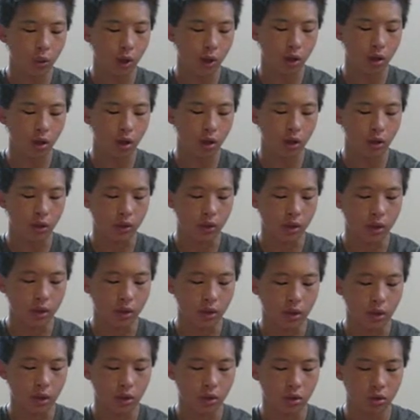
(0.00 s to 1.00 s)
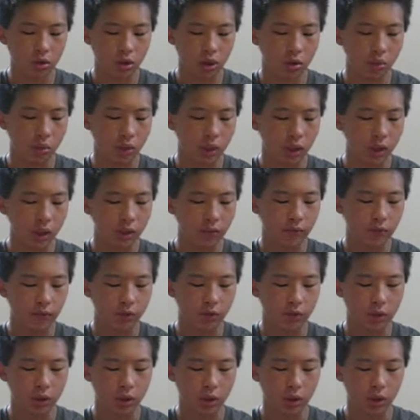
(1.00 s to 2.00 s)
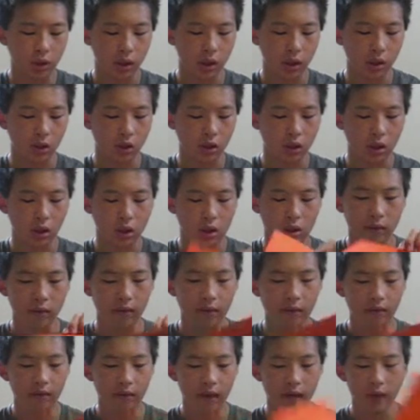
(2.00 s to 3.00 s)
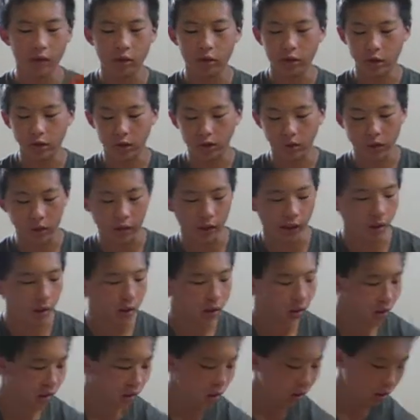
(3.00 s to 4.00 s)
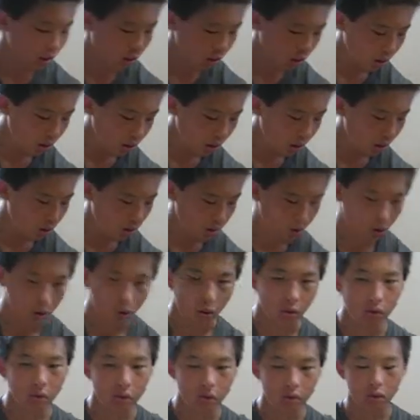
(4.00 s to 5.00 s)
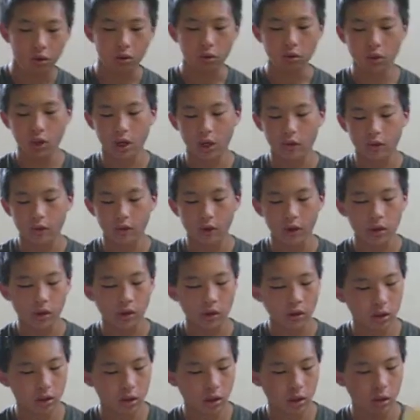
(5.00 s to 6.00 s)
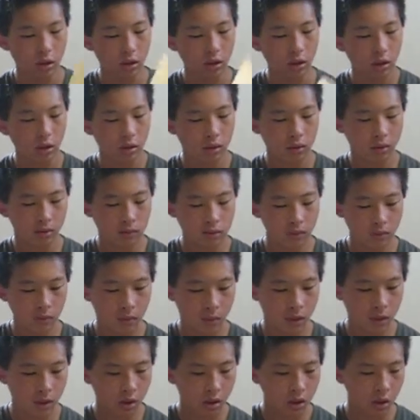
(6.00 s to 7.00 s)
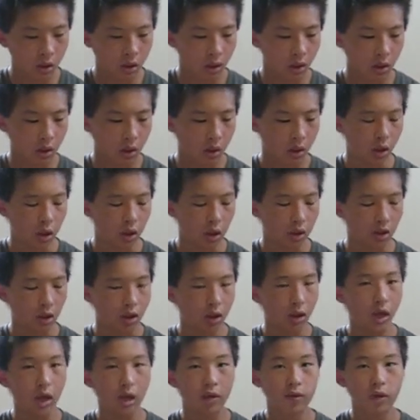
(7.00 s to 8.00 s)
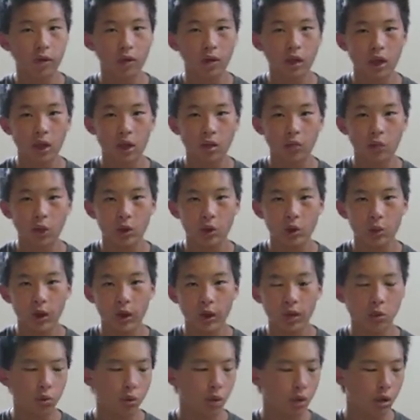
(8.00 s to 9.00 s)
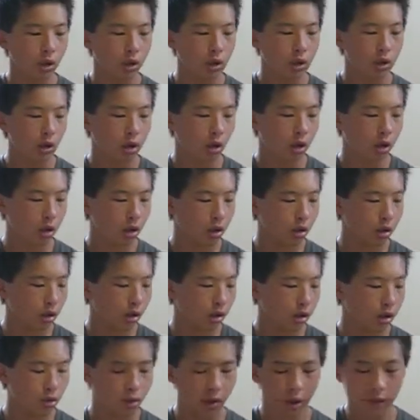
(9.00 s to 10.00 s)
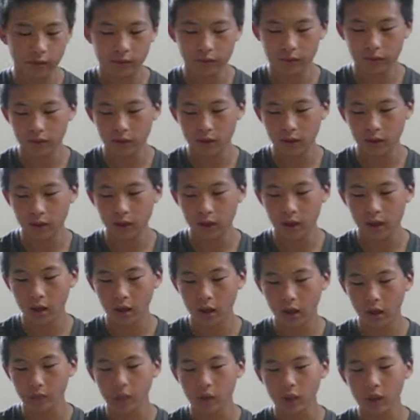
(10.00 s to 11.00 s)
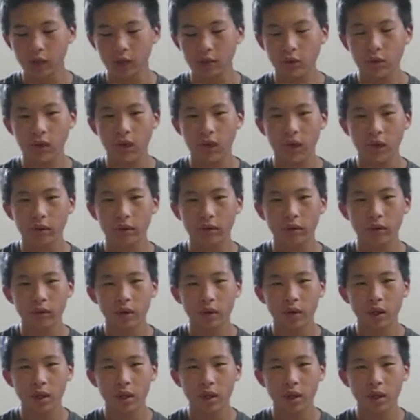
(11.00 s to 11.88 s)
wear on the internals and may even result in loss of the firing pin. So don't dry fire your gun. You're going to have your KWA warranty card. You have to fill it out. I believe you have